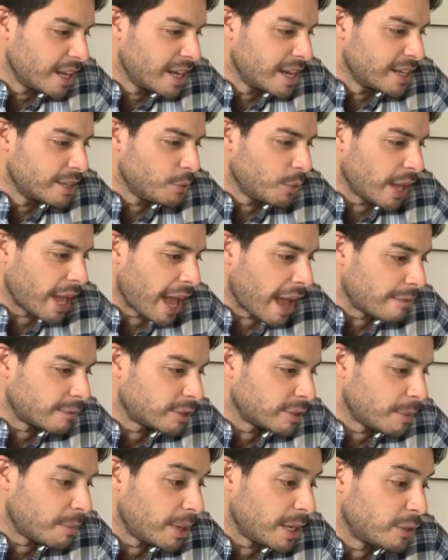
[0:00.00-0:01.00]
We have
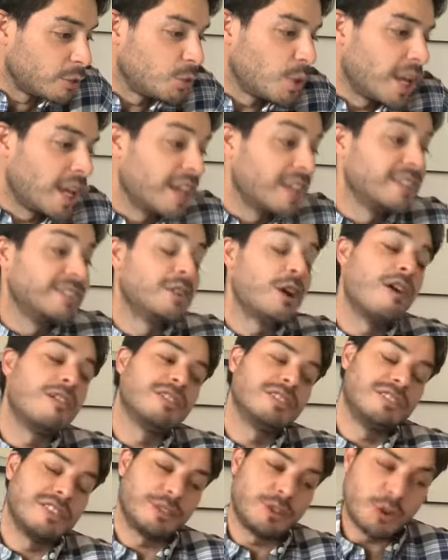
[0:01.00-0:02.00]
somebody drinking
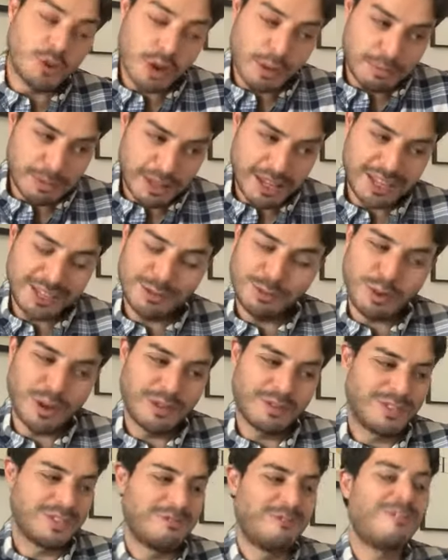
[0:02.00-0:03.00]
our Sakura Blaze, one
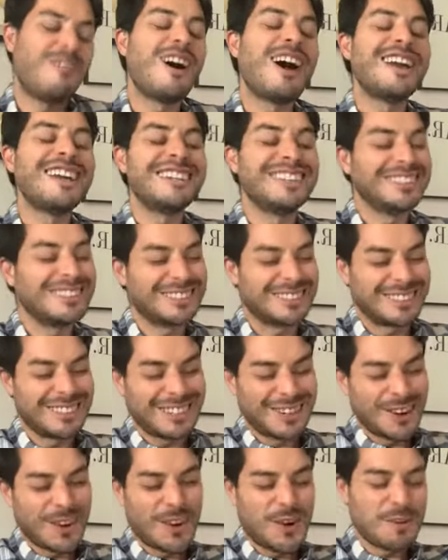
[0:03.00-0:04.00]
of the finest
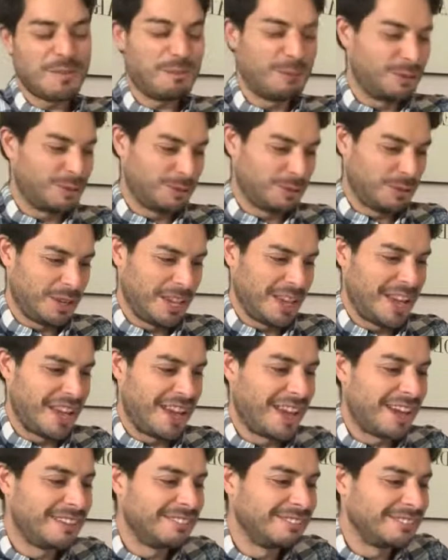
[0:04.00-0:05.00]
herbals we
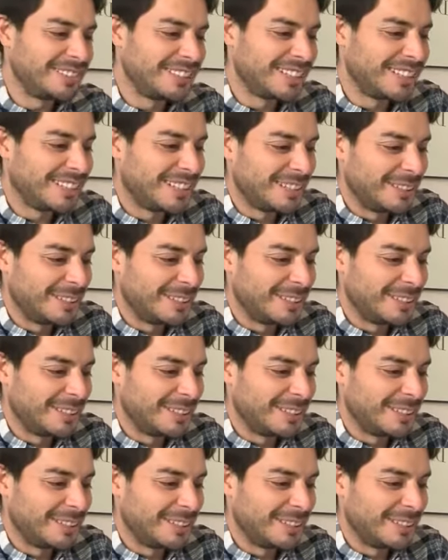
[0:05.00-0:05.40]
have,